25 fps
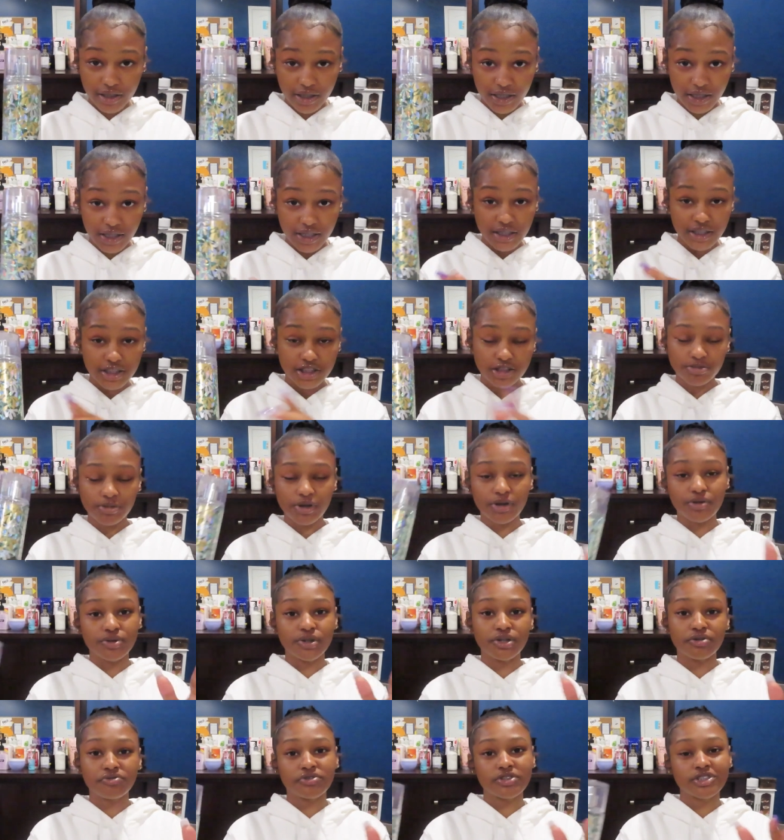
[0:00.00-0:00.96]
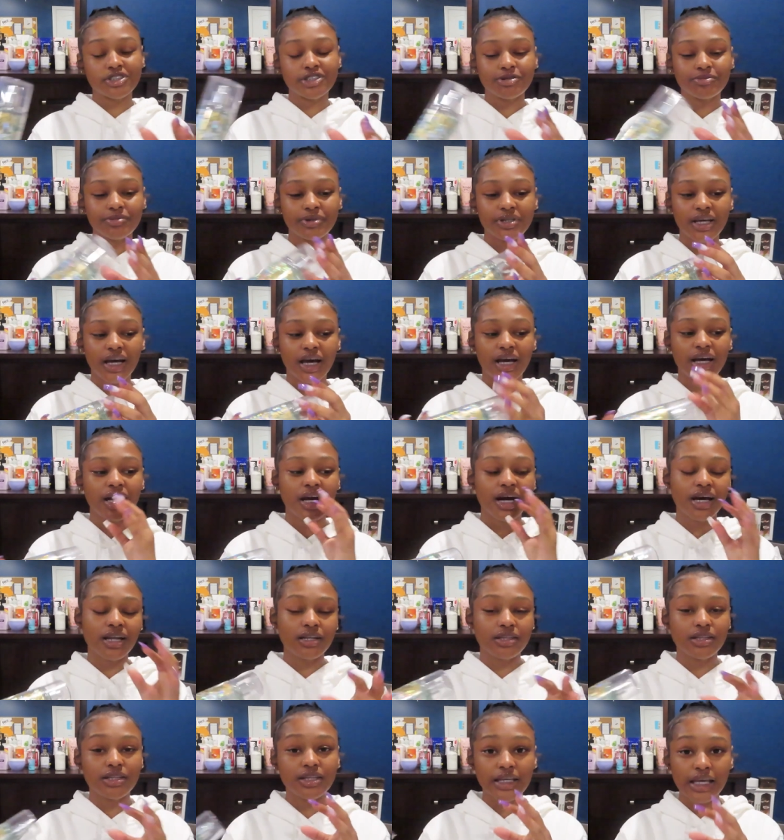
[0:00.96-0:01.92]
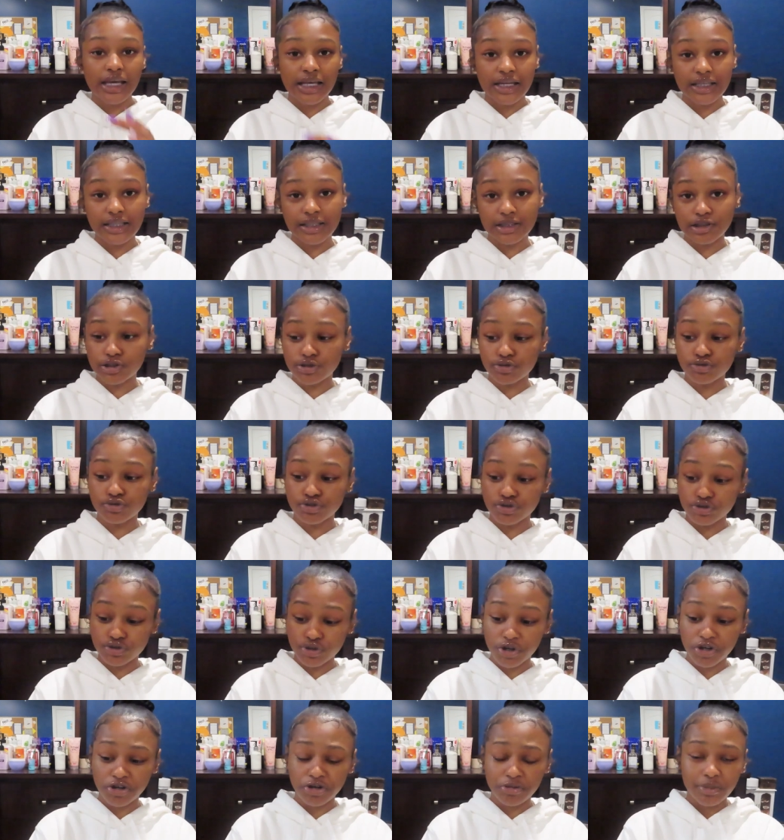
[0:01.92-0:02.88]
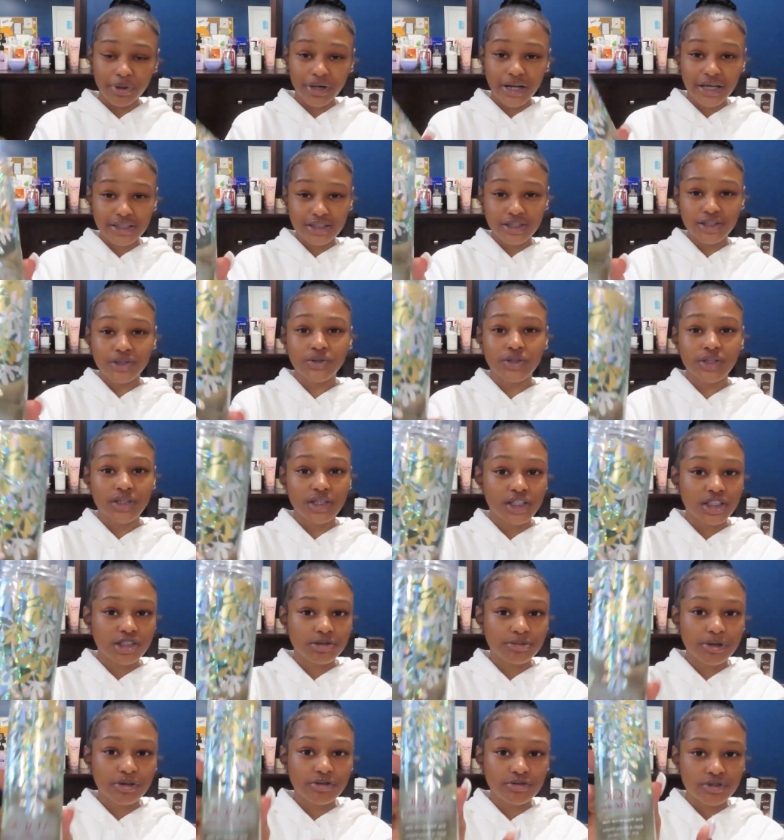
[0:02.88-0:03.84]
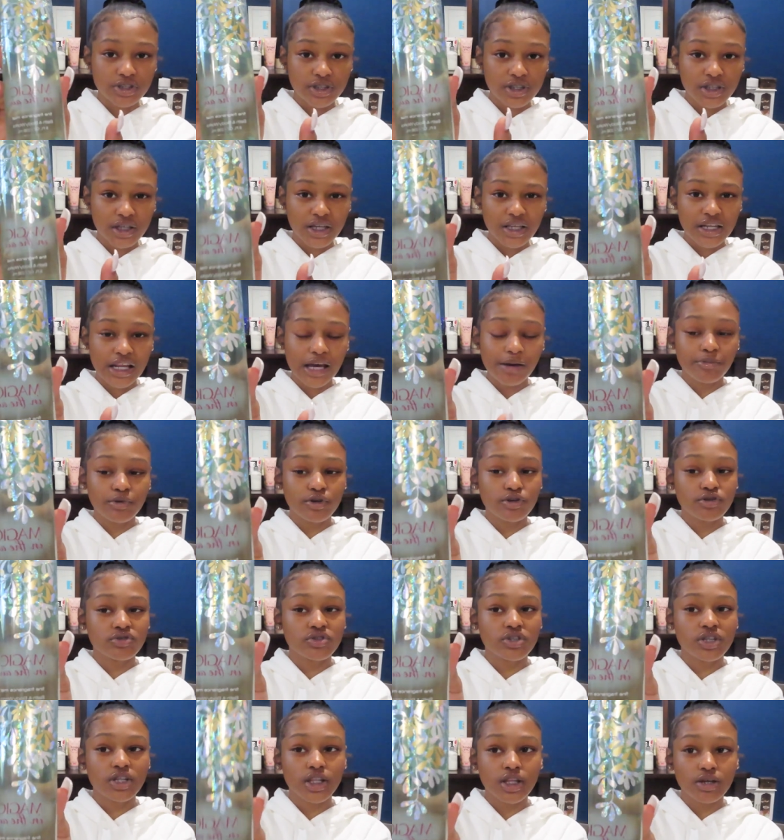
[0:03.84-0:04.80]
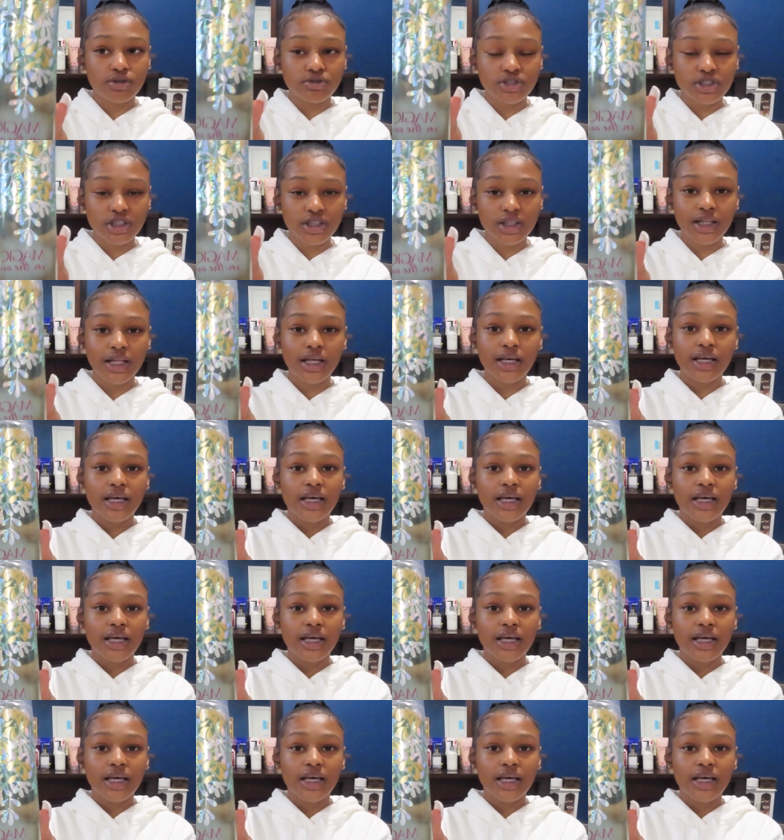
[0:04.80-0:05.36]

And it smelled different to me. I kind of look at it it's too strong, but I still think it smells good. And I've been using the lotion.